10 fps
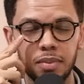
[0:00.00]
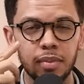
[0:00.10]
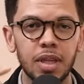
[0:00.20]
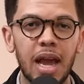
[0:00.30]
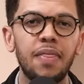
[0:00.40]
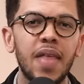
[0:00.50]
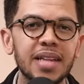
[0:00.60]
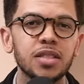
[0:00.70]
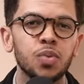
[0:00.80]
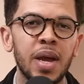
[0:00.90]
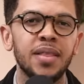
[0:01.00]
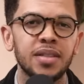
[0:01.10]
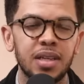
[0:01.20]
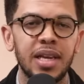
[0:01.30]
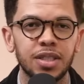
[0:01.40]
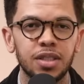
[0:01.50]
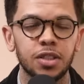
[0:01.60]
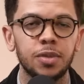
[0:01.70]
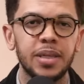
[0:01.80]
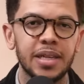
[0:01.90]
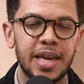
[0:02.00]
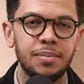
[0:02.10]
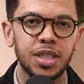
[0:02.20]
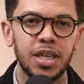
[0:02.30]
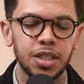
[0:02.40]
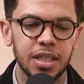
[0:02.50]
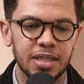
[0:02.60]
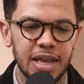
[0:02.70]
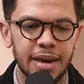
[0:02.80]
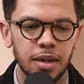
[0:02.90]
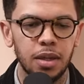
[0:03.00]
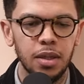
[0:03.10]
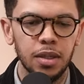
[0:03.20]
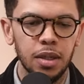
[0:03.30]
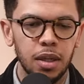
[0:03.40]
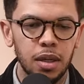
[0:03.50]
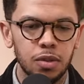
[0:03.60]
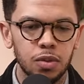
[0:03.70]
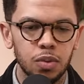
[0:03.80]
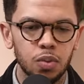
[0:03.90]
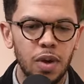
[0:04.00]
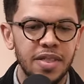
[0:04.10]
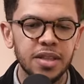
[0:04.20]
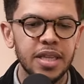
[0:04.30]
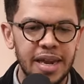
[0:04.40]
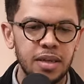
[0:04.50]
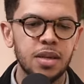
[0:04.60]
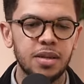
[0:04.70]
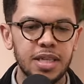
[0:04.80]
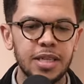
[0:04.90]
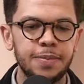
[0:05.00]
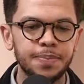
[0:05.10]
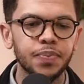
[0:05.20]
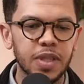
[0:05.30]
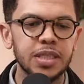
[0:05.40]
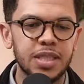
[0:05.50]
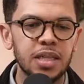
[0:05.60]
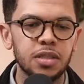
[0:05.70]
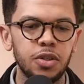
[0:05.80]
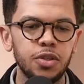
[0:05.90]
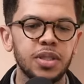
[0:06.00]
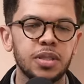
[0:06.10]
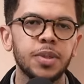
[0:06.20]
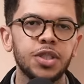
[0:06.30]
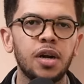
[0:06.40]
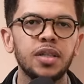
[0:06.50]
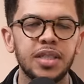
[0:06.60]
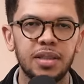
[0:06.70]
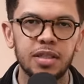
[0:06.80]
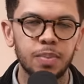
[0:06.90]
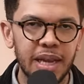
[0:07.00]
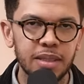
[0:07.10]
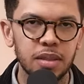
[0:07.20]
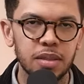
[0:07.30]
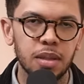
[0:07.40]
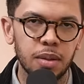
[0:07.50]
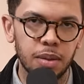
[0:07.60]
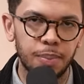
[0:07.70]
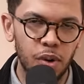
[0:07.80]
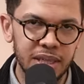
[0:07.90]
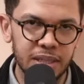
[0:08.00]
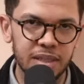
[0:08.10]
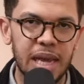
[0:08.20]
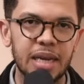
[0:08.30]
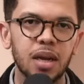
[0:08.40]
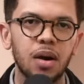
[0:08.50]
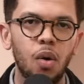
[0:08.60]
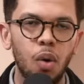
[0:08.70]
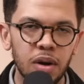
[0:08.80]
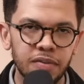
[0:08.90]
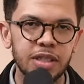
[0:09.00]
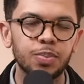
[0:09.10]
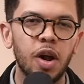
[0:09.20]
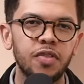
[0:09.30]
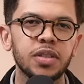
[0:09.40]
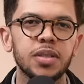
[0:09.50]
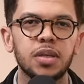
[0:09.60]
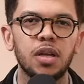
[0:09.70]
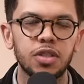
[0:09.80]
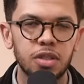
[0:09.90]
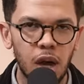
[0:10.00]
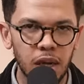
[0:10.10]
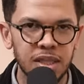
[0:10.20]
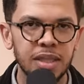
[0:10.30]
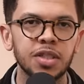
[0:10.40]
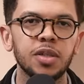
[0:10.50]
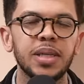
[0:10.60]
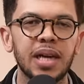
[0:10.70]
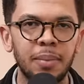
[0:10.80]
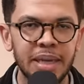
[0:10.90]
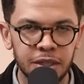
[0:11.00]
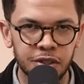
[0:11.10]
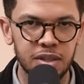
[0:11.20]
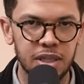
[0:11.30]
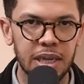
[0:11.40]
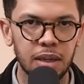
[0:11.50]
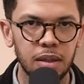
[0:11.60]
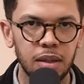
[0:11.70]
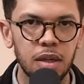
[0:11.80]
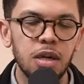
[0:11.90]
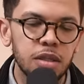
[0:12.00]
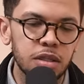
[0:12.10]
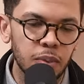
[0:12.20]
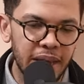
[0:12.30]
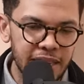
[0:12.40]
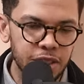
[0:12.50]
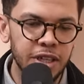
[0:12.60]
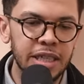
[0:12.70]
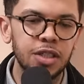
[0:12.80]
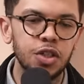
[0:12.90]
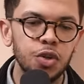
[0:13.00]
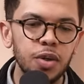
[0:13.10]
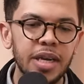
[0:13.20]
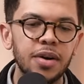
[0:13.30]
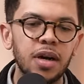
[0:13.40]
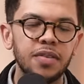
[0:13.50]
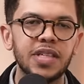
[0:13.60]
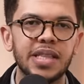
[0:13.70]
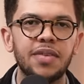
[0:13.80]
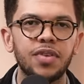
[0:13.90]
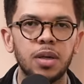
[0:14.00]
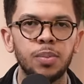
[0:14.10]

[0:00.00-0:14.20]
And that's where this election could be a game changer, is that whether the ANC does lose its majority in these places, the point is that all of these provinces are starting to become interesting. So we're entering a new era of South African